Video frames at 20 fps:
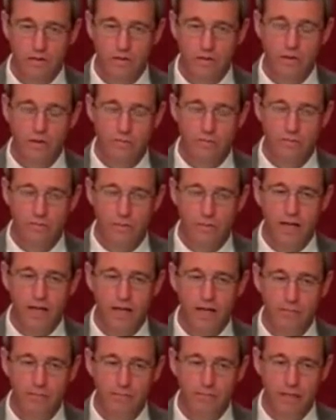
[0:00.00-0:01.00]
So your
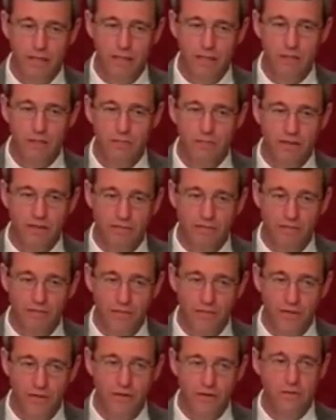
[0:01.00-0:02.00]
mind must be
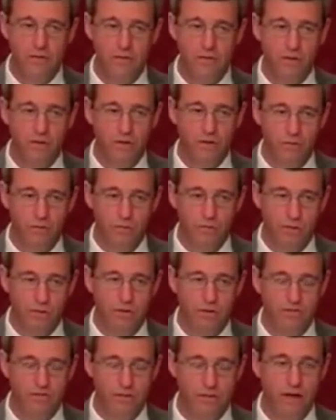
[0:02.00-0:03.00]
filled with the Word
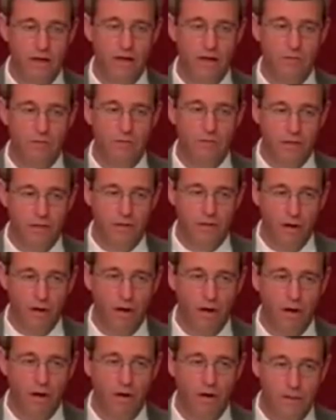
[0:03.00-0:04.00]
of God when
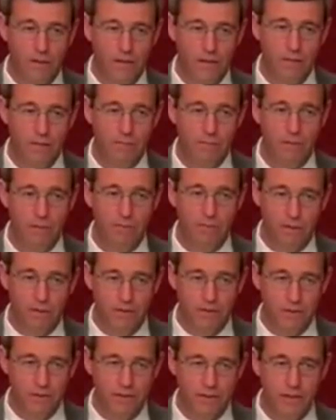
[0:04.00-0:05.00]
all people
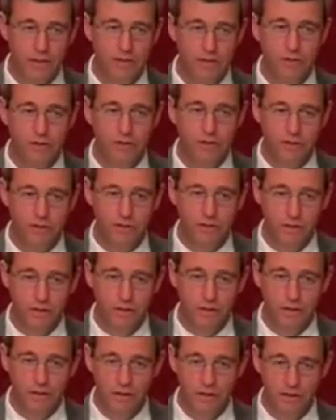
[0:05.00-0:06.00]
persecute you and
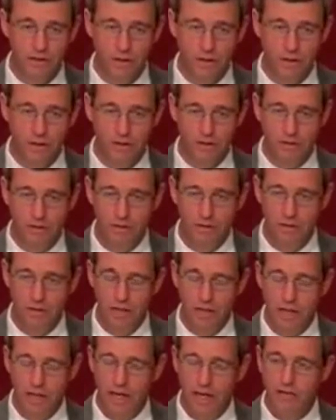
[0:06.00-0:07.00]
turn on you.
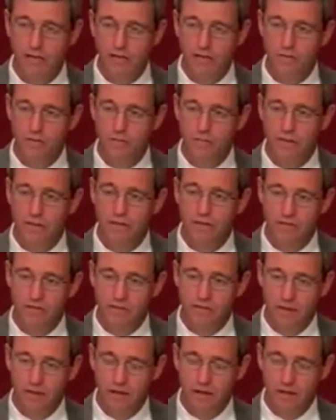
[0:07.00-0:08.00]
And the Spirit
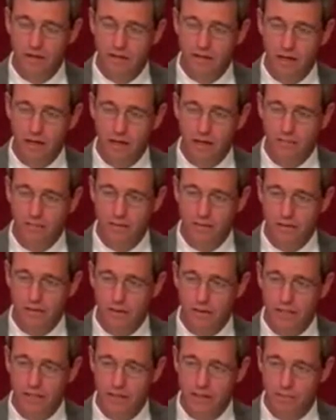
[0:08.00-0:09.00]
of God in common
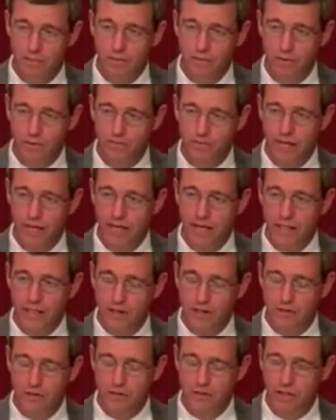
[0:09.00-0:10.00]
grace pulls back,
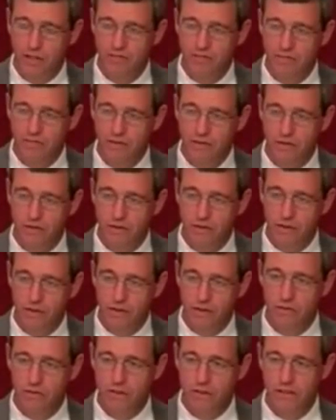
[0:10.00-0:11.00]
and you see even your
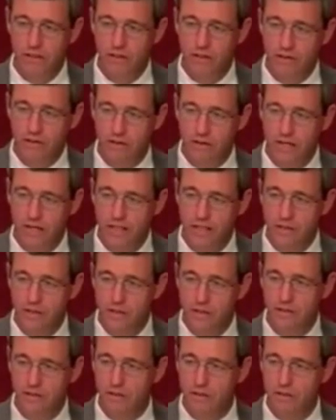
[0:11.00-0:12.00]
children and your
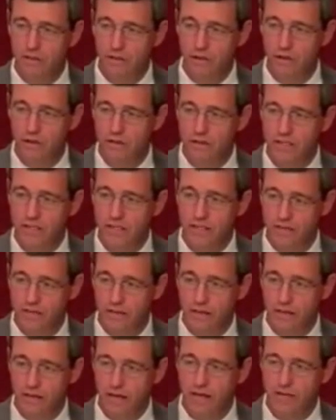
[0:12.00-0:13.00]
grandchildren tossing in
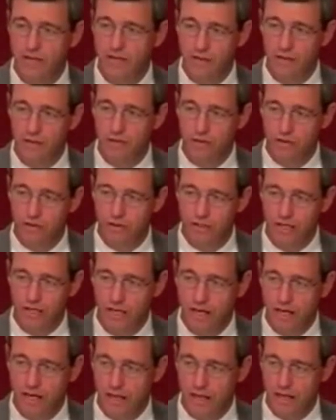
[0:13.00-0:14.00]
the lot that you should
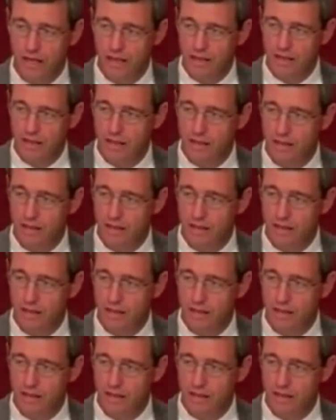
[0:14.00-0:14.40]
die.